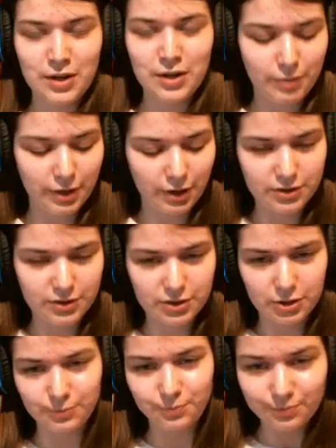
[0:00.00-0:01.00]
But
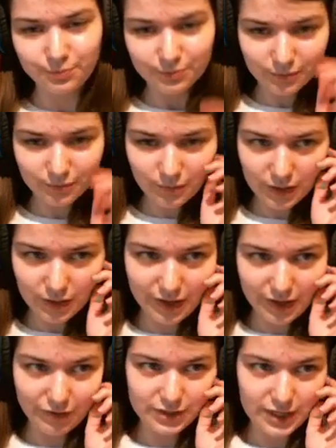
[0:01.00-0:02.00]
also,
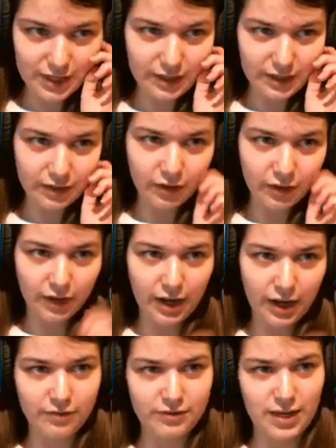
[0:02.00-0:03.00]
if you're taking a
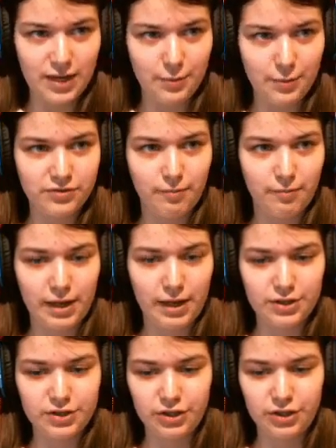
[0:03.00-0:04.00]
lot of damage from Mana
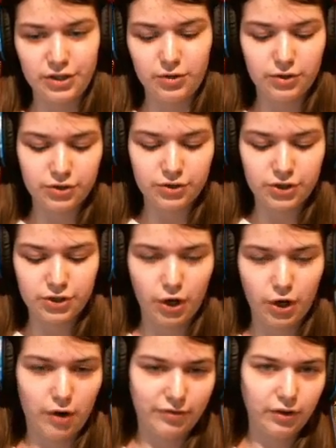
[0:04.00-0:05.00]
Shield, you can turn it
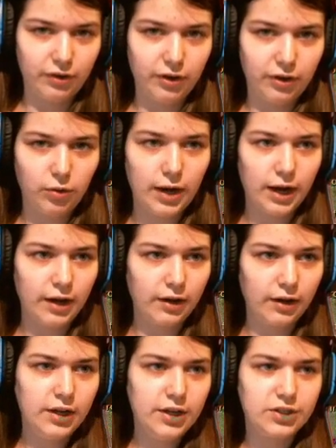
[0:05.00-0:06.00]
off for a little
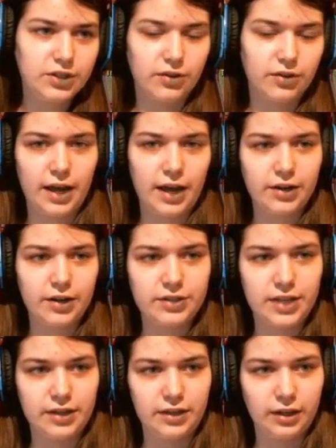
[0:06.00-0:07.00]
while so that you're
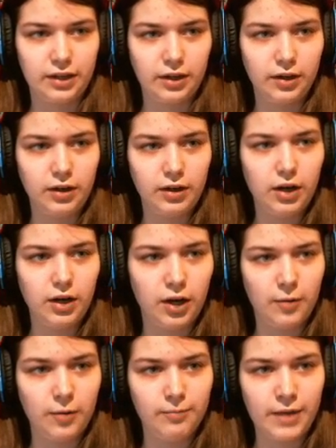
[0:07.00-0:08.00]
taking
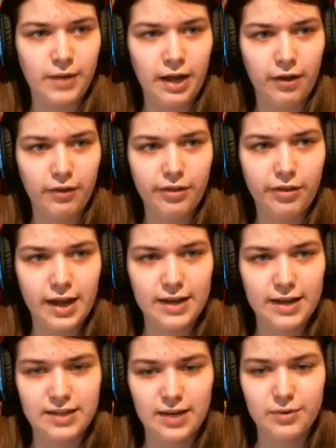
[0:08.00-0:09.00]
health
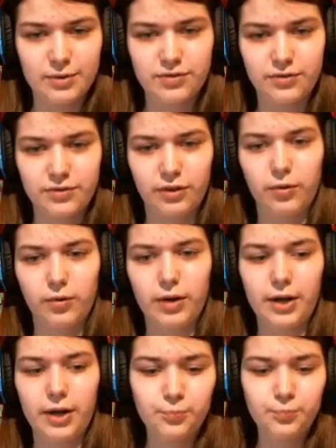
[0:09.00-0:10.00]
as damage for a little
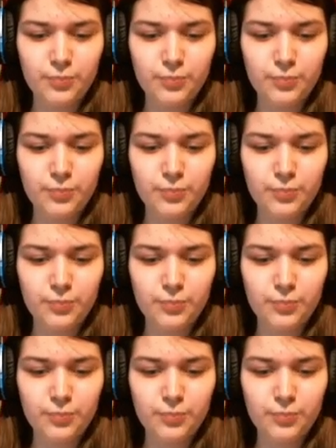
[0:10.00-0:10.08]
while.